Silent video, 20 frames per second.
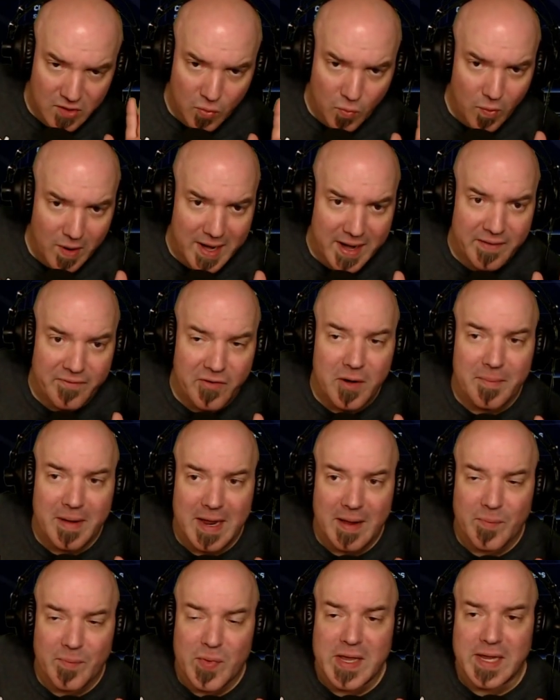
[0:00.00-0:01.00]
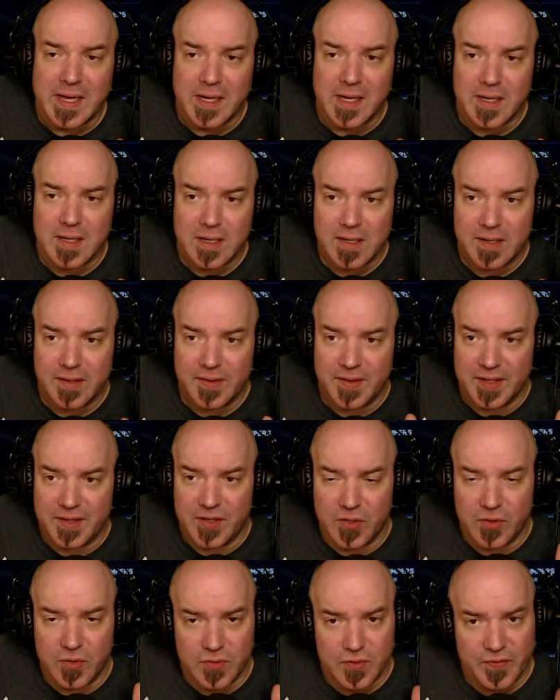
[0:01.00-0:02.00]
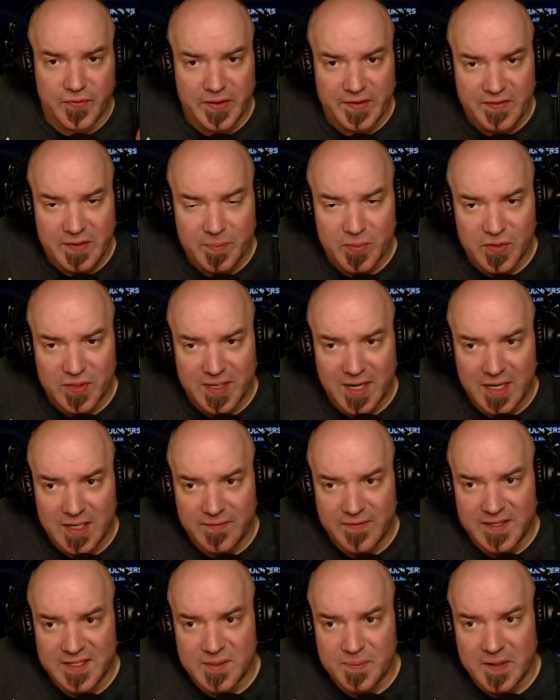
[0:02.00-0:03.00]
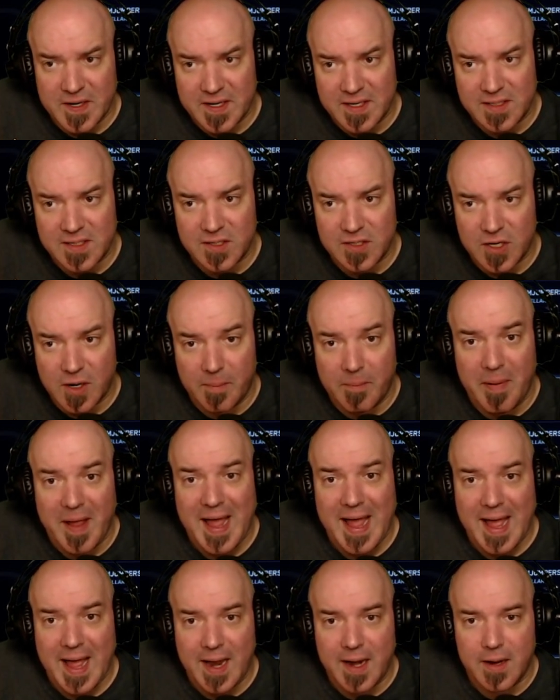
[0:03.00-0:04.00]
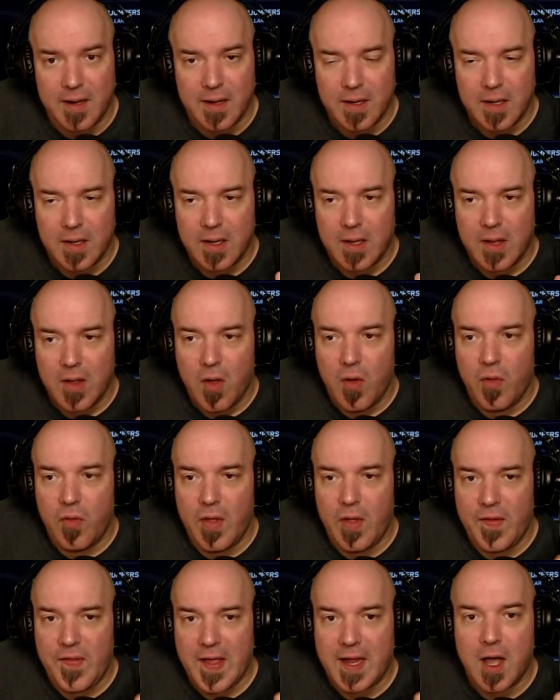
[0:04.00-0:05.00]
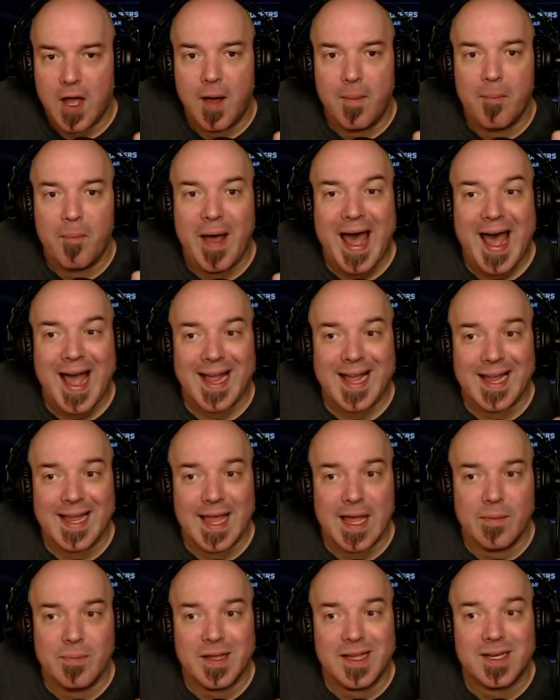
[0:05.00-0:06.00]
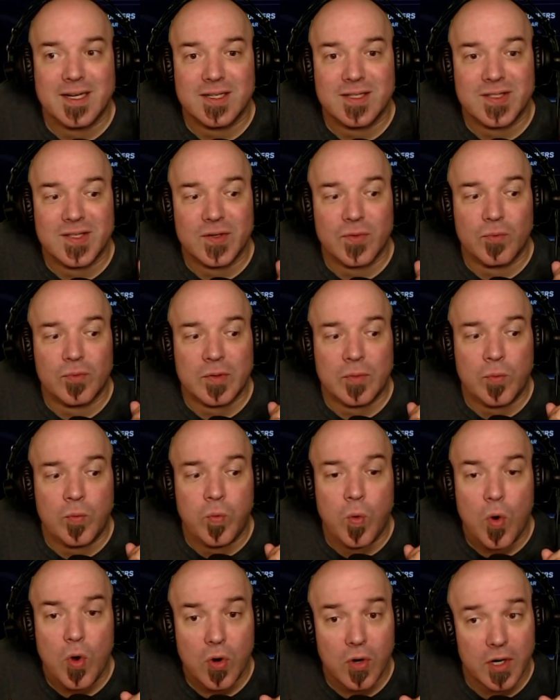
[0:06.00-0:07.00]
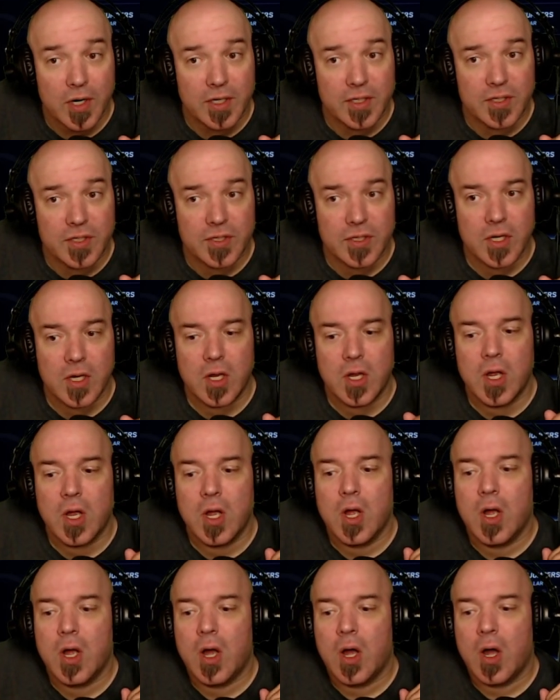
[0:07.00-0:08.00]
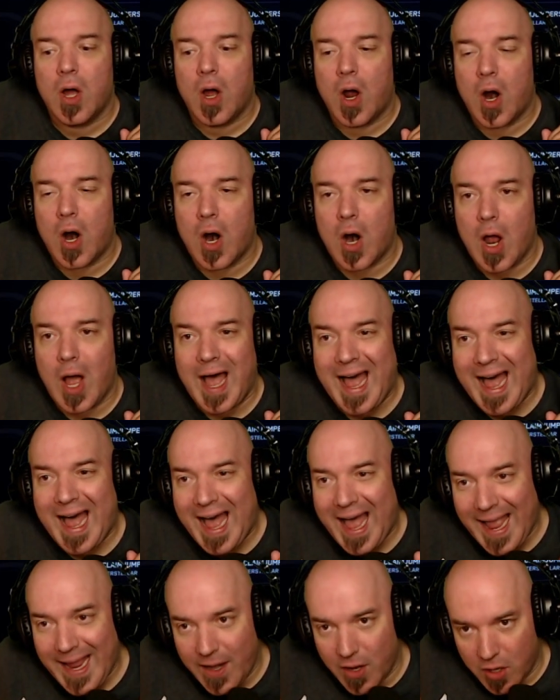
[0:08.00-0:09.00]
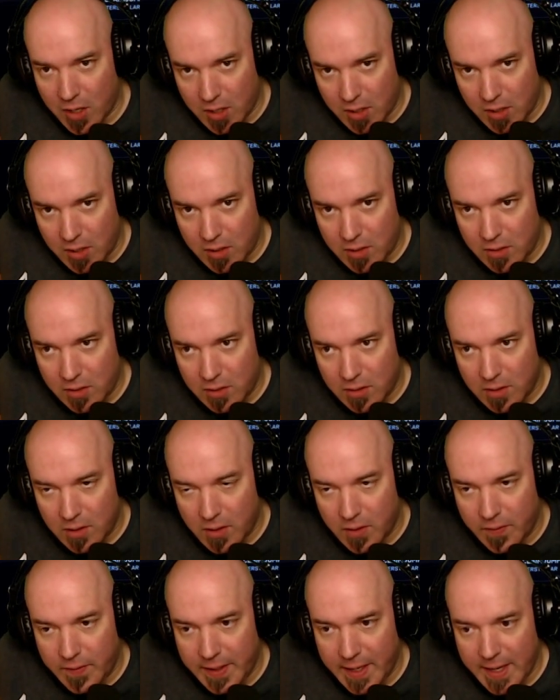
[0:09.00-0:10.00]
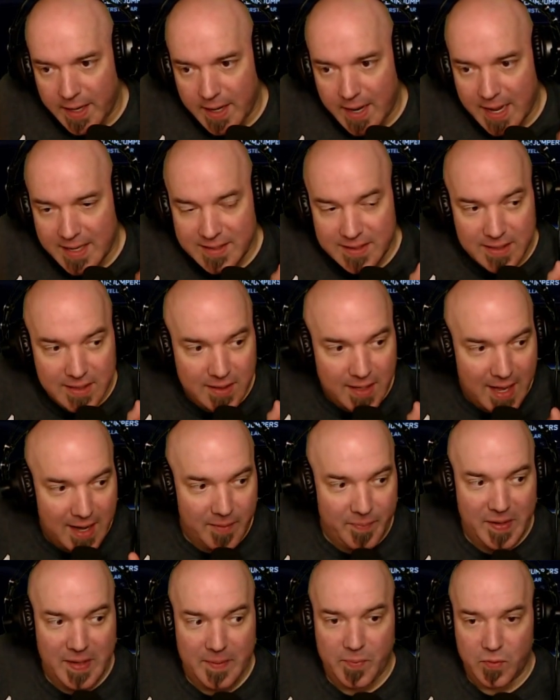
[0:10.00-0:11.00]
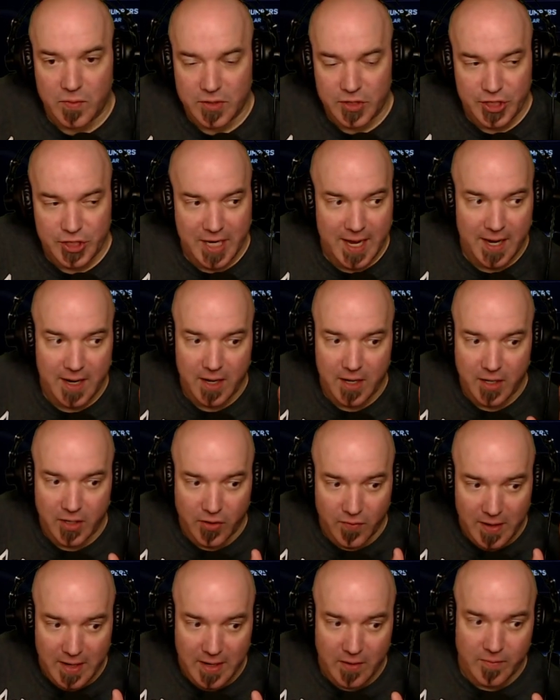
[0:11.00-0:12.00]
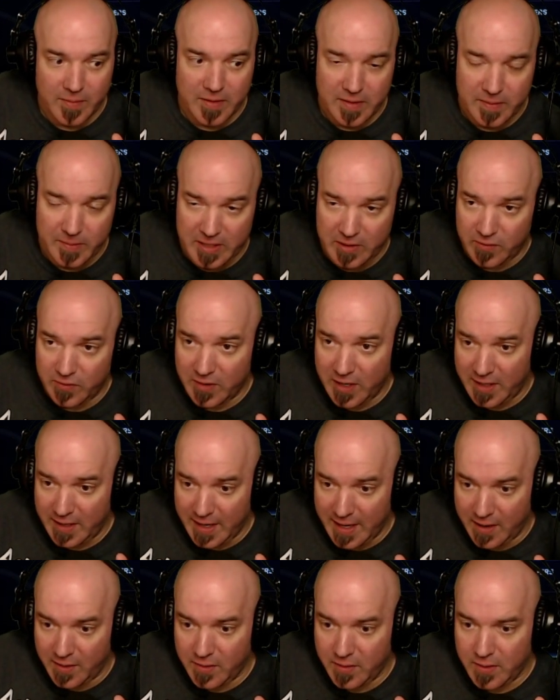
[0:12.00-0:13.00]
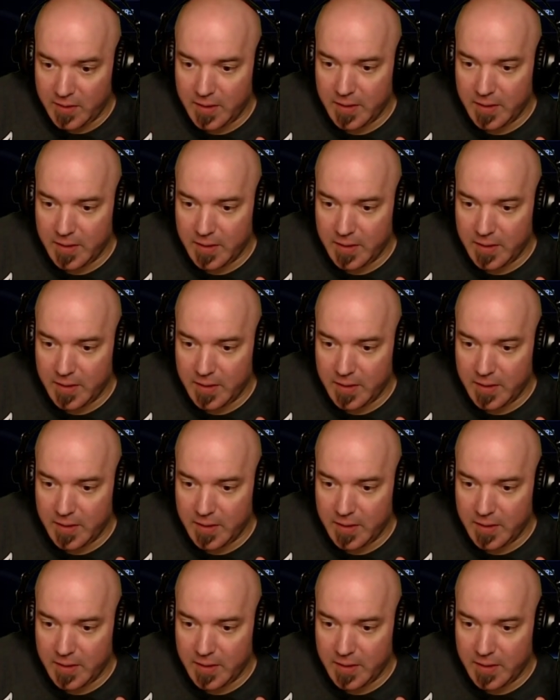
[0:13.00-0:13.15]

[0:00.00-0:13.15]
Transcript: whatever it may be, that those 50% of experiences are bad, that they come back again because the rewards are higher. Okay. I see a lot of people in chat agreeing with me right now.